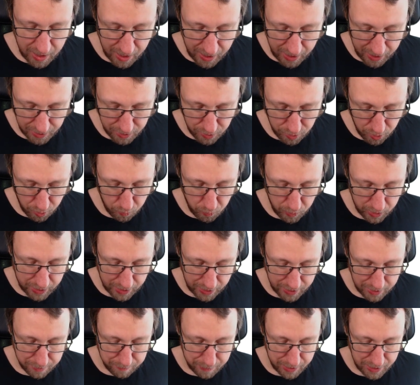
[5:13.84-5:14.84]
and we
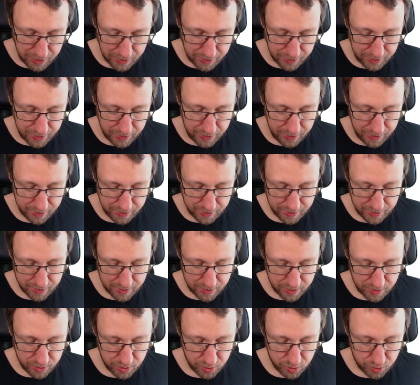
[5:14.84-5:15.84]
can immediately
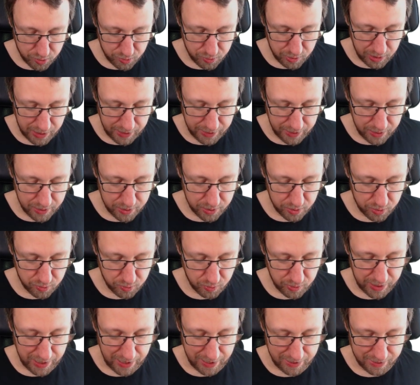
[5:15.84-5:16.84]
try
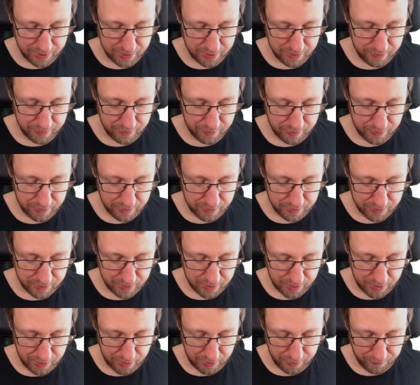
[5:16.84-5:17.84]
to get
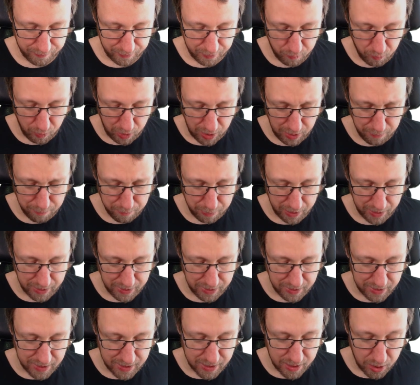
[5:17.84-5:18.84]
V1 by
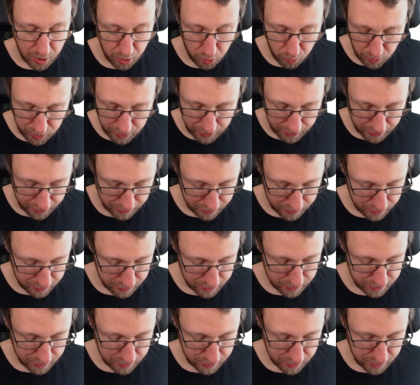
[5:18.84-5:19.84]
decoding
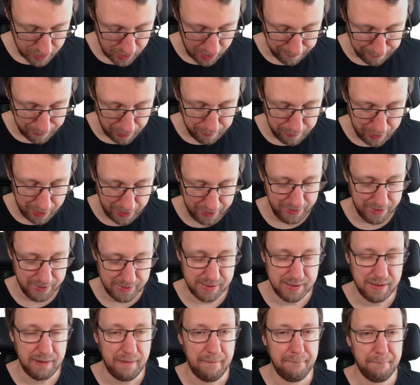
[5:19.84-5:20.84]
gamma
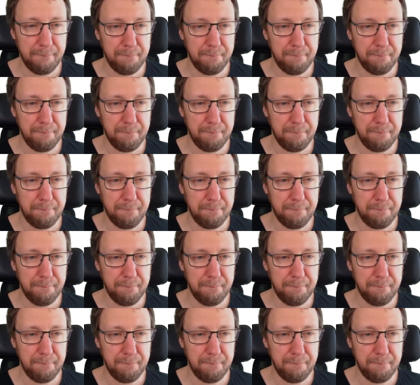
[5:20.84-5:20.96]
minus.